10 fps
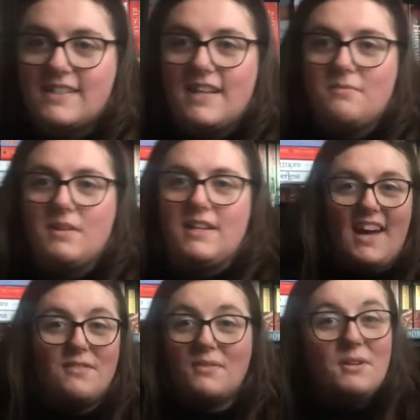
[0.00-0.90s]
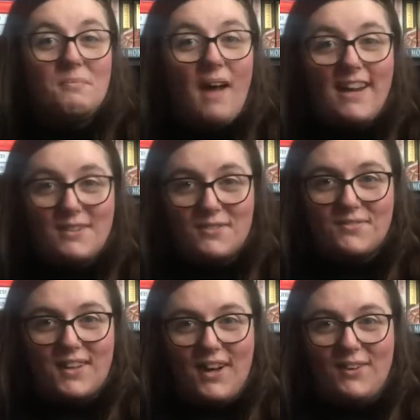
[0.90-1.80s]
lent me a real
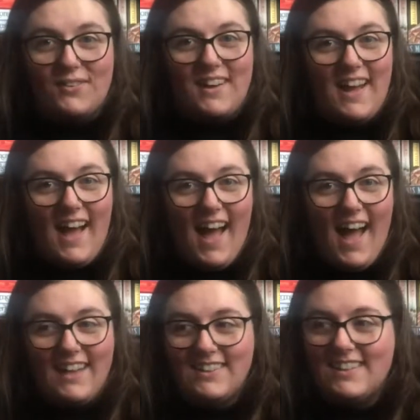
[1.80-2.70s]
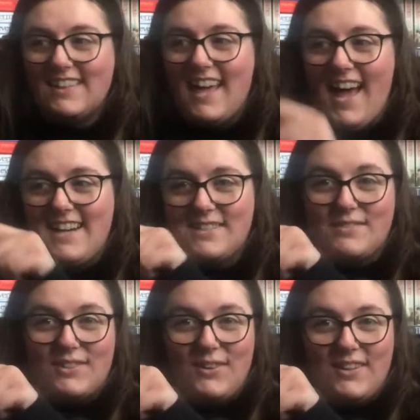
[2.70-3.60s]
microphone. Look at that, it's
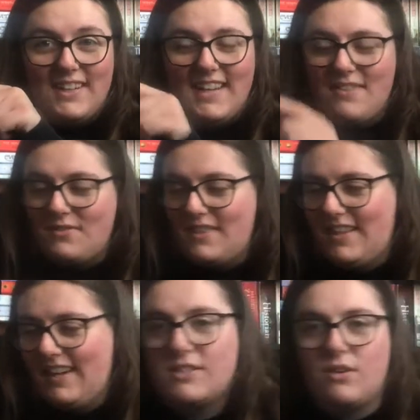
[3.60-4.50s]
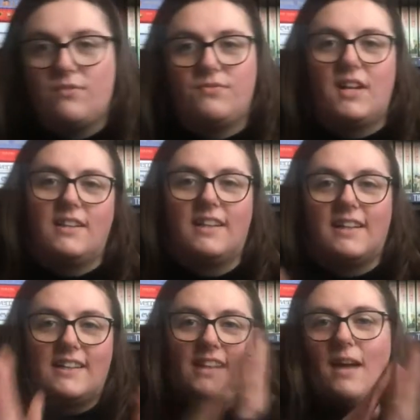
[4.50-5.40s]
recording and everything. So I've done like a
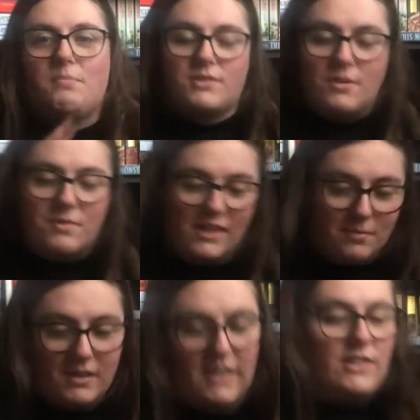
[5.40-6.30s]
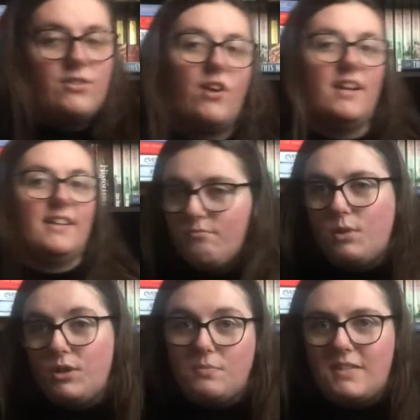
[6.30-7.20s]
clap or something at the beginning to try and like
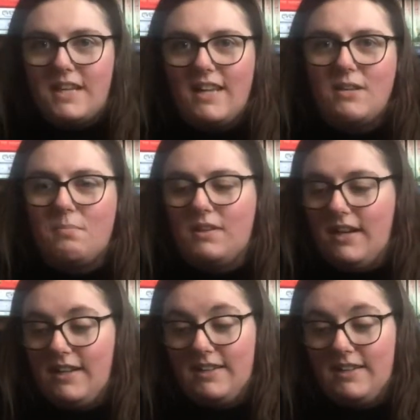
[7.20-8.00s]
put them together, but like